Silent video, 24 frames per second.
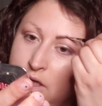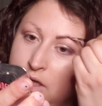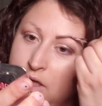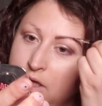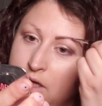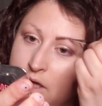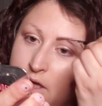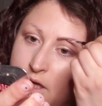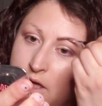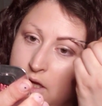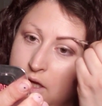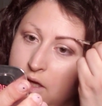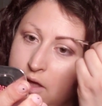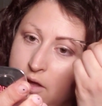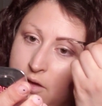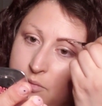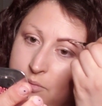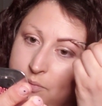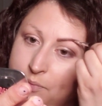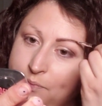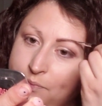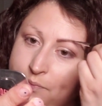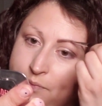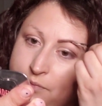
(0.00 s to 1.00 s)

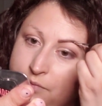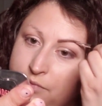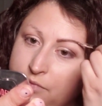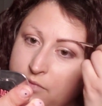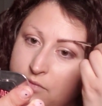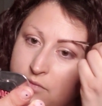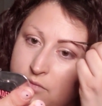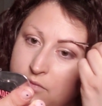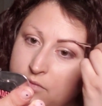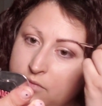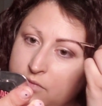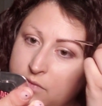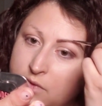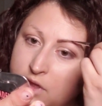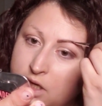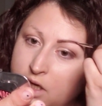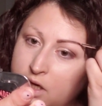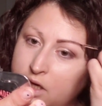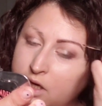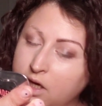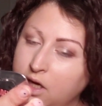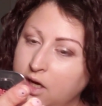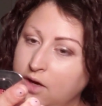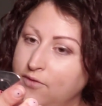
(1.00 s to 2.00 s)

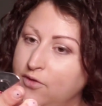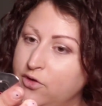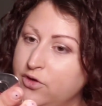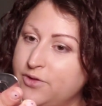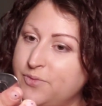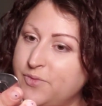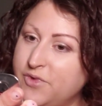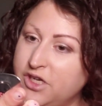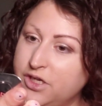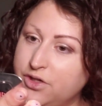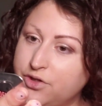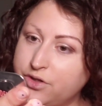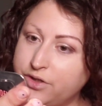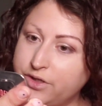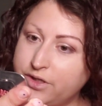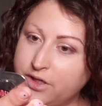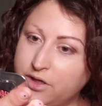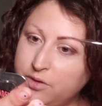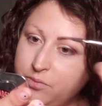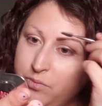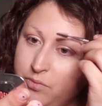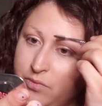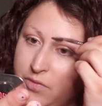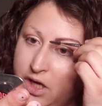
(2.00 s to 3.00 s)
I've always been interested
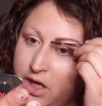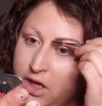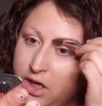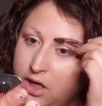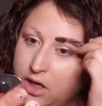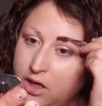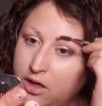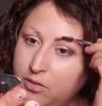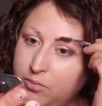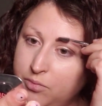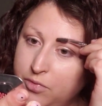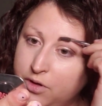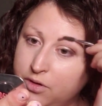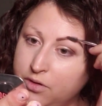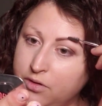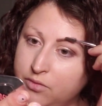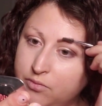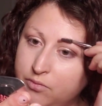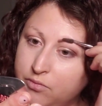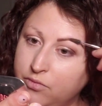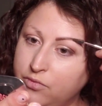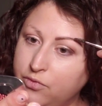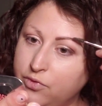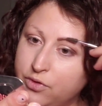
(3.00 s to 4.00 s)
in makeup,
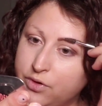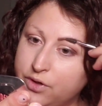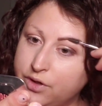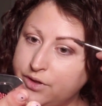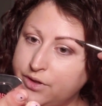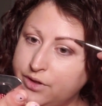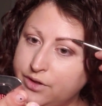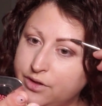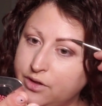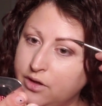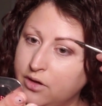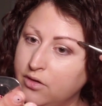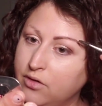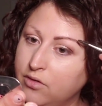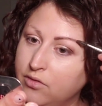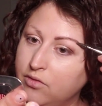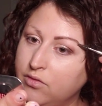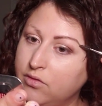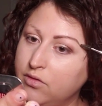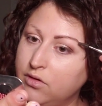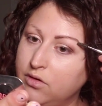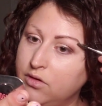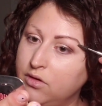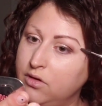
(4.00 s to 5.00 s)
more so
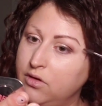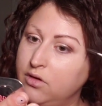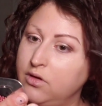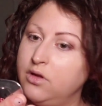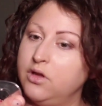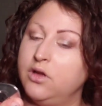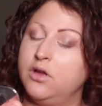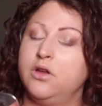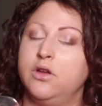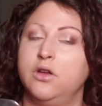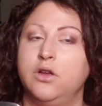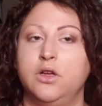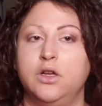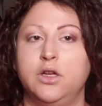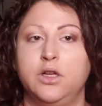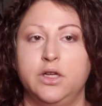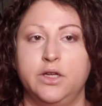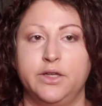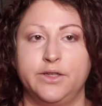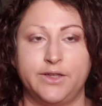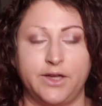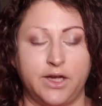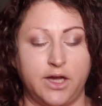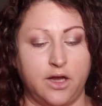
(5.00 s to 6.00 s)

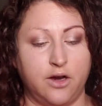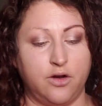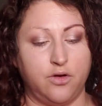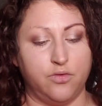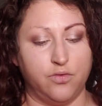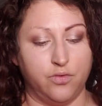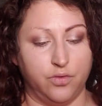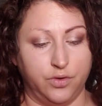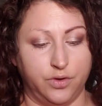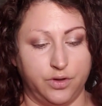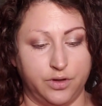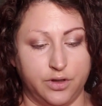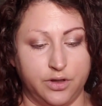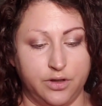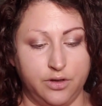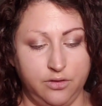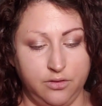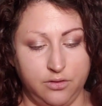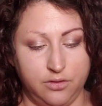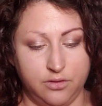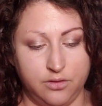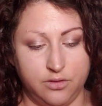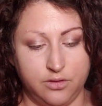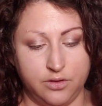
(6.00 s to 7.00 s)
as I got older.
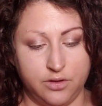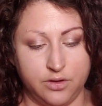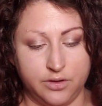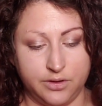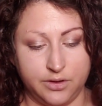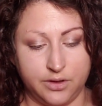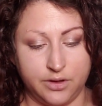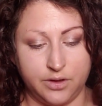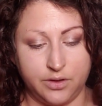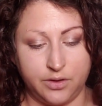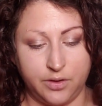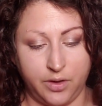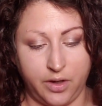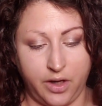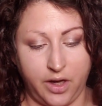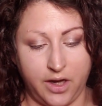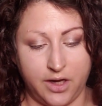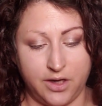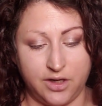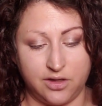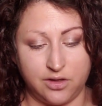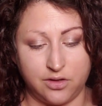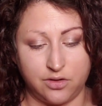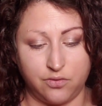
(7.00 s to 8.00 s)
In high
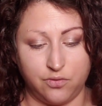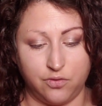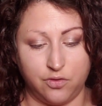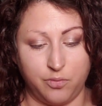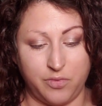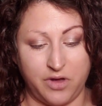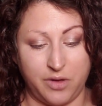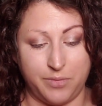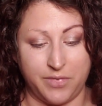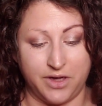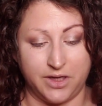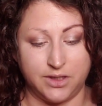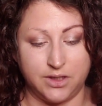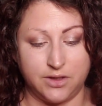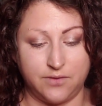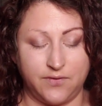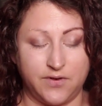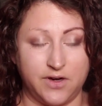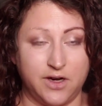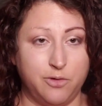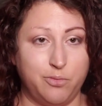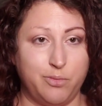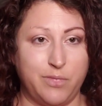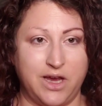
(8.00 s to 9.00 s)
school, my best
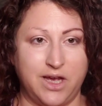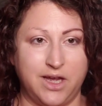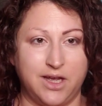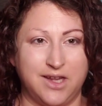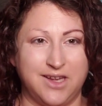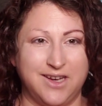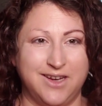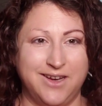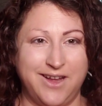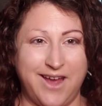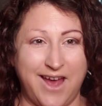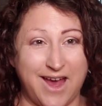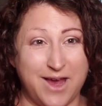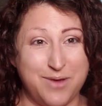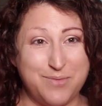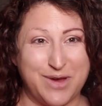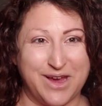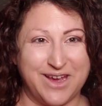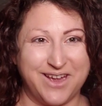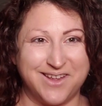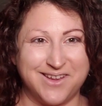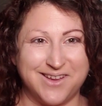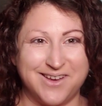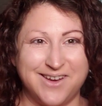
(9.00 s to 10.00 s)
friend Megan, hi
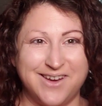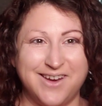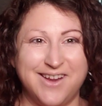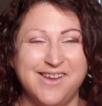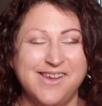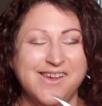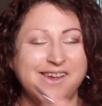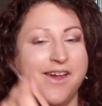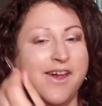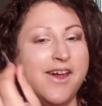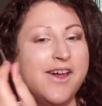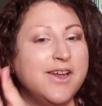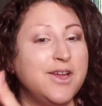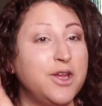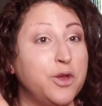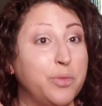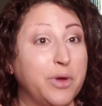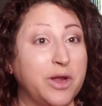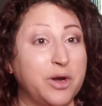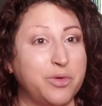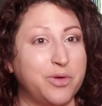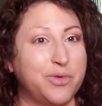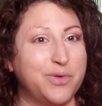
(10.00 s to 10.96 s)
Megan, you better be